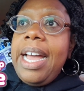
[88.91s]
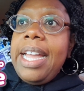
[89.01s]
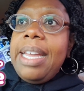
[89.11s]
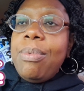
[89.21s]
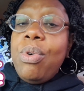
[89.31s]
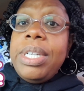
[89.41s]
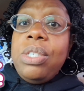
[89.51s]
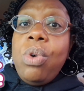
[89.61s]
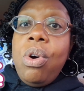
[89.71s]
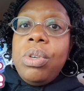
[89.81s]
I am going
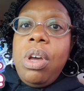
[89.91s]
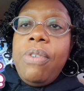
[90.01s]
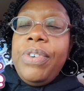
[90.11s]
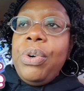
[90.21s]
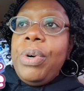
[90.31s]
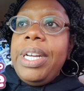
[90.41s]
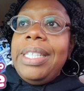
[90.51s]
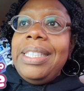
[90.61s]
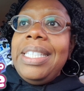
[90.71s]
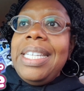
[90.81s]
to hold off
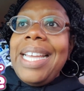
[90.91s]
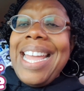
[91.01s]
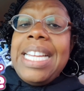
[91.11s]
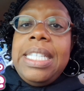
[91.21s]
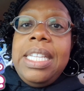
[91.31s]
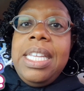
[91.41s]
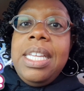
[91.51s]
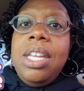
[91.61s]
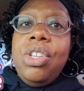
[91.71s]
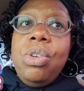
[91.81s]
on the
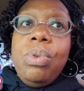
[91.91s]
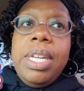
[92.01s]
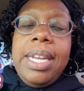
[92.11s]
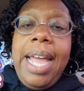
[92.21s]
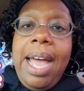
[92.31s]
AC unit.